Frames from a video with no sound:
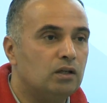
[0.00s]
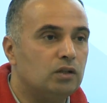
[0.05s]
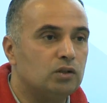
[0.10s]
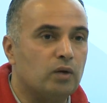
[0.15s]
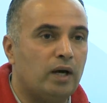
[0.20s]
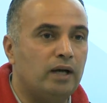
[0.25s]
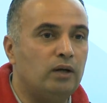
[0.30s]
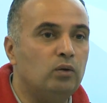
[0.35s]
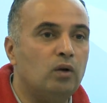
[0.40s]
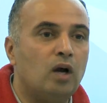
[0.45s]

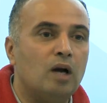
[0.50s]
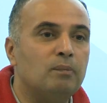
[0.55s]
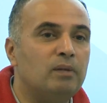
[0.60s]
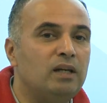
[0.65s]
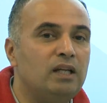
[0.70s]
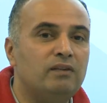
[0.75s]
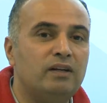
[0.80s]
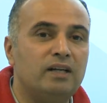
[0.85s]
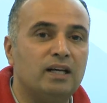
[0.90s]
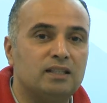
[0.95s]
So I do not
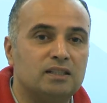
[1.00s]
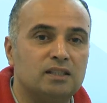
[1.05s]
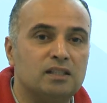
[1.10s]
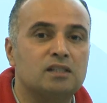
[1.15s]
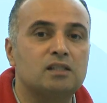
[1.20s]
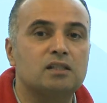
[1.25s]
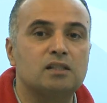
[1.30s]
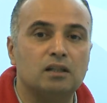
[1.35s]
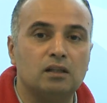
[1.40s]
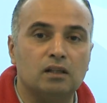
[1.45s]
believe it
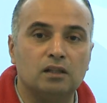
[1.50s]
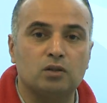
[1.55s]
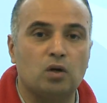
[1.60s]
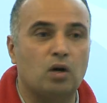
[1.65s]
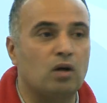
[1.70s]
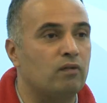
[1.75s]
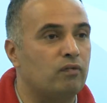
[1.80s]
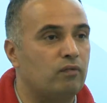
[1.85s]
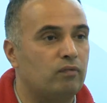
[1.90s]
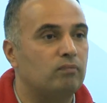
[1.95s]
exists in the
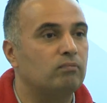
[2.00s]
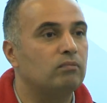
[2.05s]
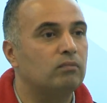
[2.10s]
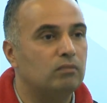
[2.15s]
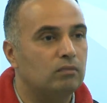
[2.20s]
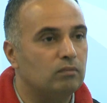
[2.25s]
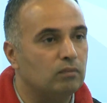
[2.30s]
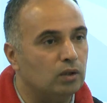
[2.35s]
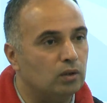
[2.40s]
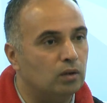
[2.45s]
sort of
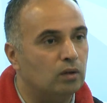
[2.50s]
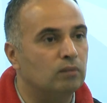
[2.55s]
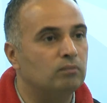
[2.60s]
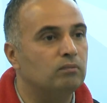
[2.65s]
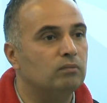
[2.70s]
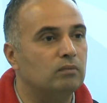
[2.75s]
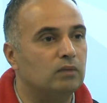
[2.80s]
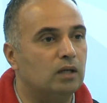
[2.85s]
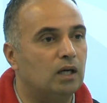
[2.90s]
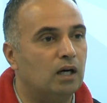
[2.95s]
you know
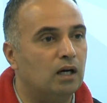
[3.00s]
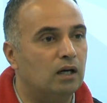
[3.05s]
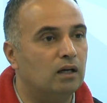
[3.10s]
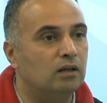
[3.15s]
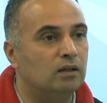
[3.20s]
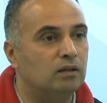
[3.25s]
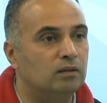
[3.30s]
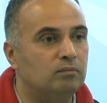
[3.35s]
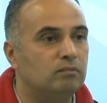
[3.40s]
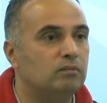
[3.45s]

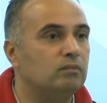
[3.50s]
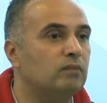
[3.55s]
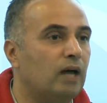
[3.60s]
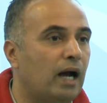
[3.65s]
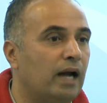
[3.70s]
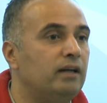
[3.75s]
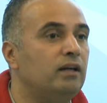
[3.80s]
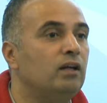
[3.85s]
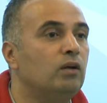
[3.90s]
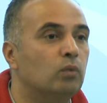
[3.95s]
uh,
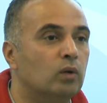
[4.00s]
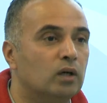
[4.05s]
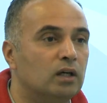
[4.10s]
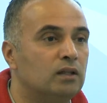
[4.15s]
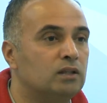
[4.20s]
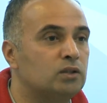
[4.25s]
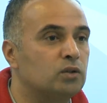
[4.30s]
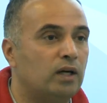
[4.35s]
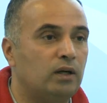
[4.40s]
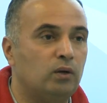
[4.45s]
IT
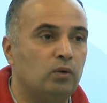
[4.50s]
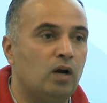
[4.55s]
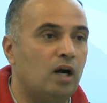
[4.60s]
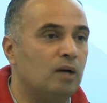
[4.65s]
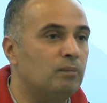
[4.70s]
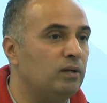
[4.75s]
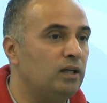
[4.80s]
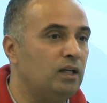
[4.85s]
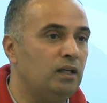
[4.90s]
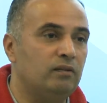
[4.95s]
world. So I do
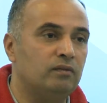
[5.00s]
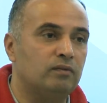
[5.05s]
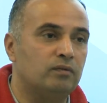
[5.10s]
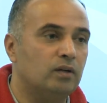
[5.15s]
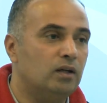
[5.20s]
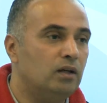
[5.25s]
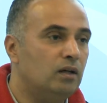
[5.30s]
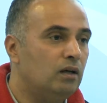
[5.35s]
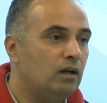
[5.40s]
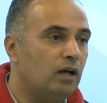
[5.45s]
not believe
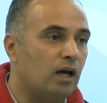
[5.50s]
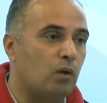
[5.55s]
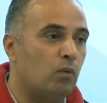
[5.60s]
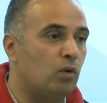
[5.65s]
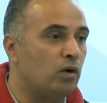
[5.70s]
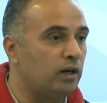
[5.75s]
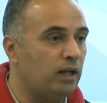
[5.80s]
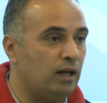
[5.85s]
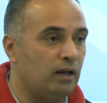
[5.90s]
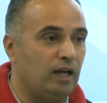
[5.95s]
I don't
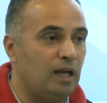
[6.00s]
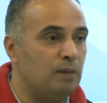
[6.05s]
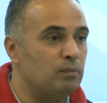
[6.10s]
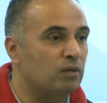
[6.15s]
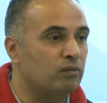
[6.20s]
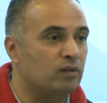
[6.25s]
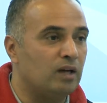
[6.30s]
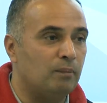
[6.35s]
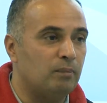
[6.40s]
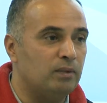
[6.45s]
want to take names
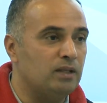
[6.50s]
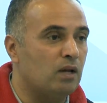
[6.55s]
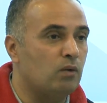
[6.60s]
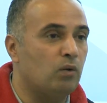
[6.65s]
of companies.